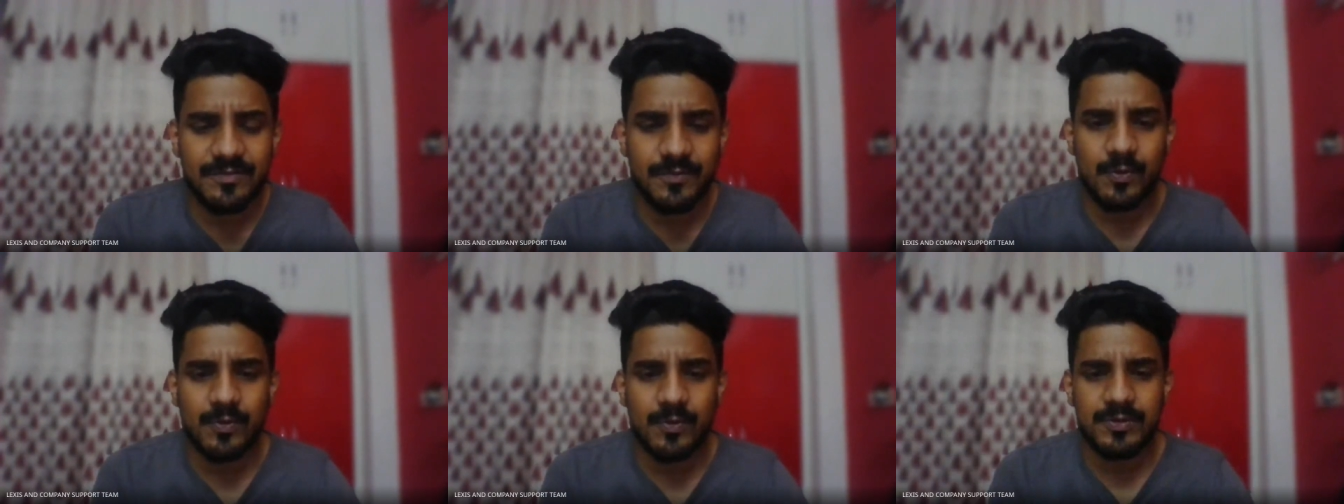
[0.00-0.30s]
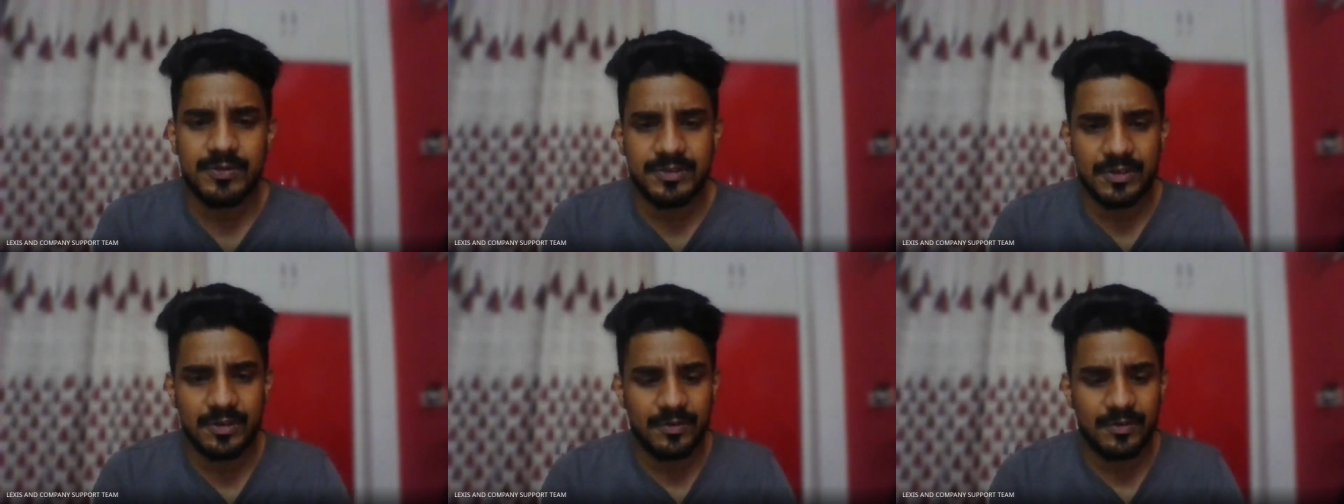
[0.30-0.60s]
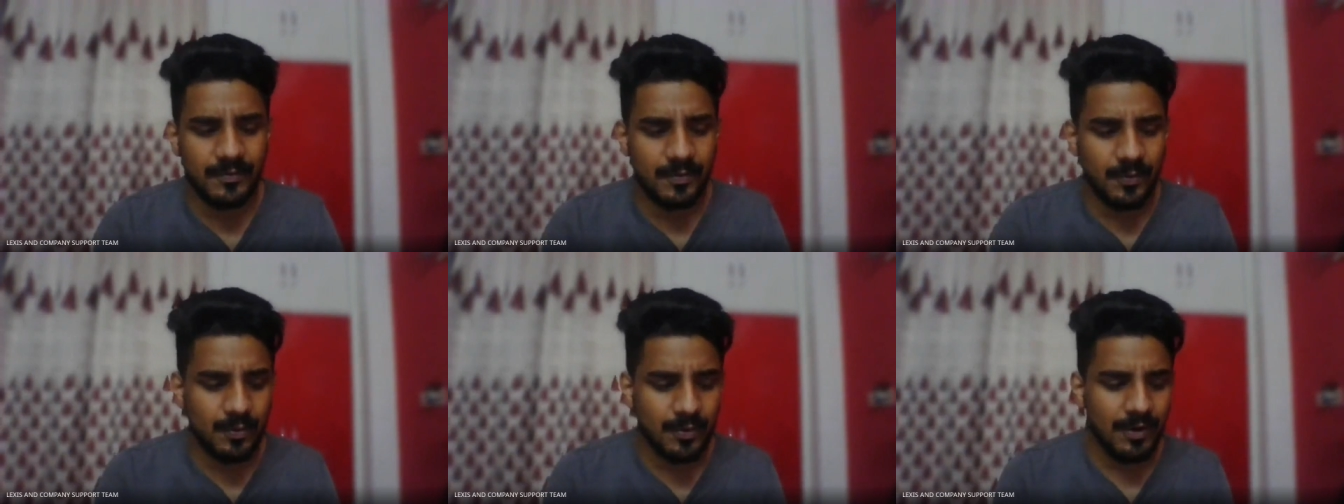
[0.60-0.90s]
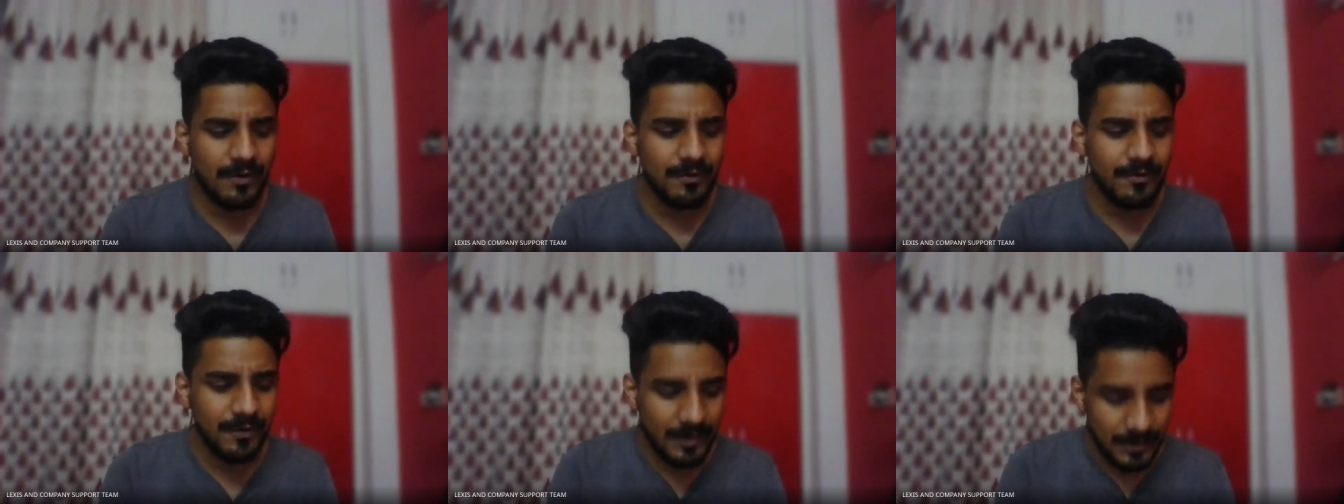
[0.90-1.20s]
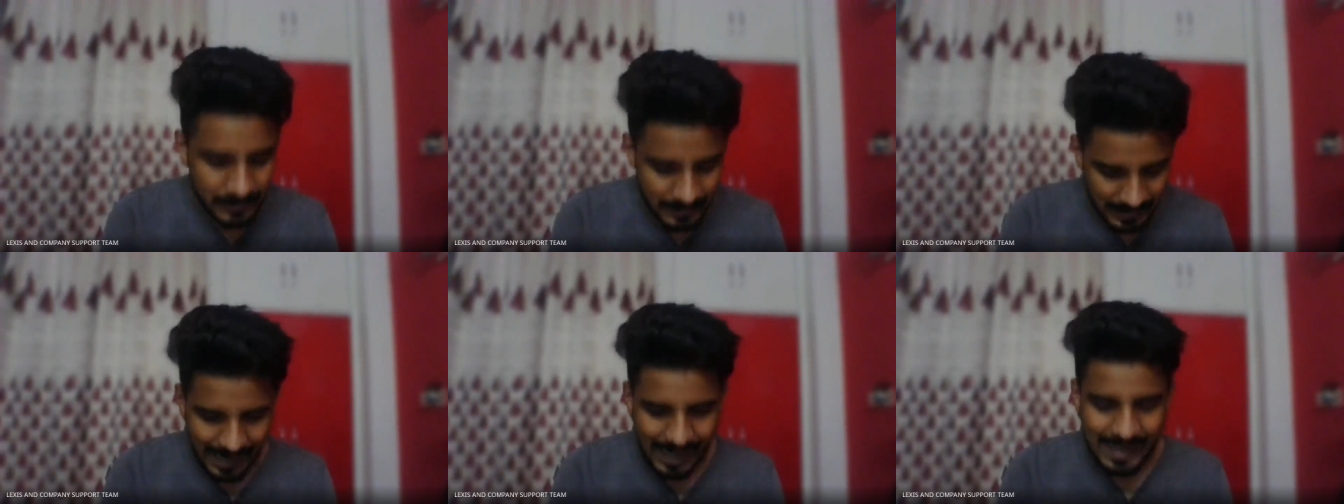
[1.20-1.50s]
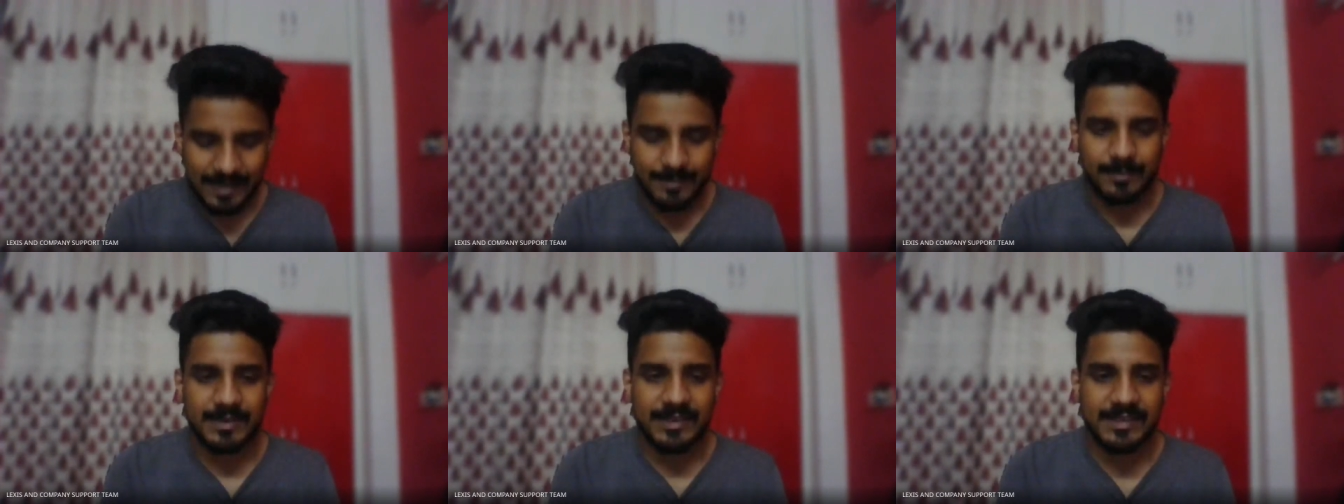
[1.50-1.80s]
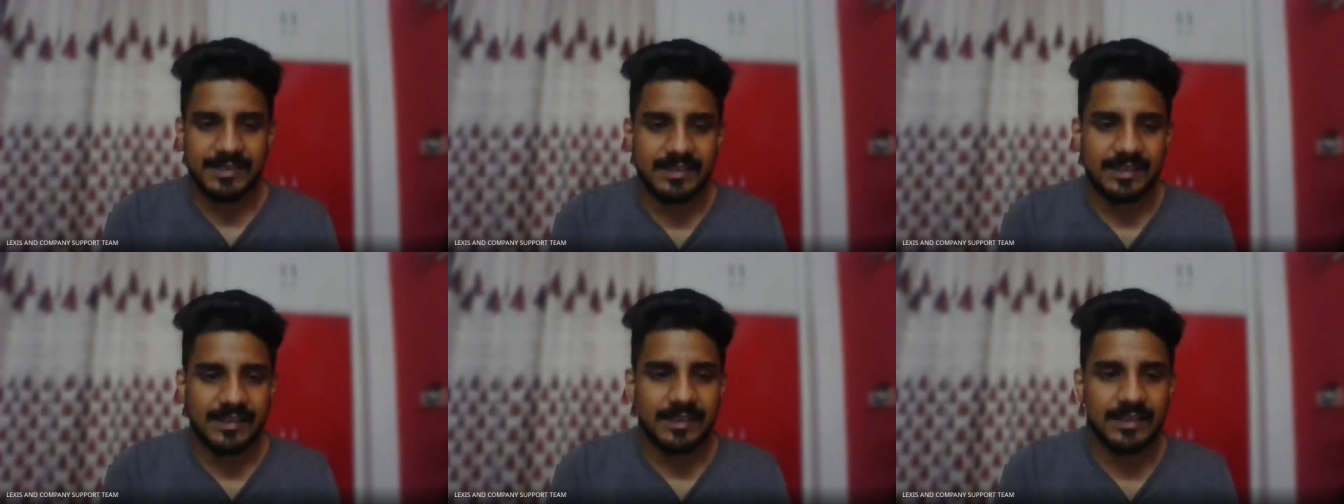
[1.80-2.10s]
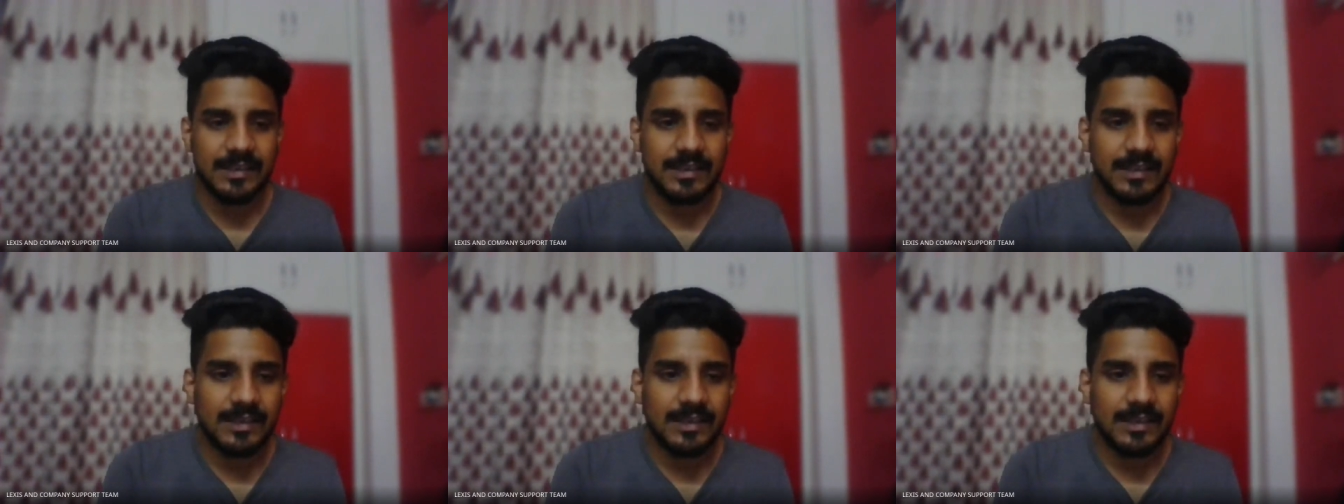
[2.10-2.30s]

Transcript: 404 of IPC.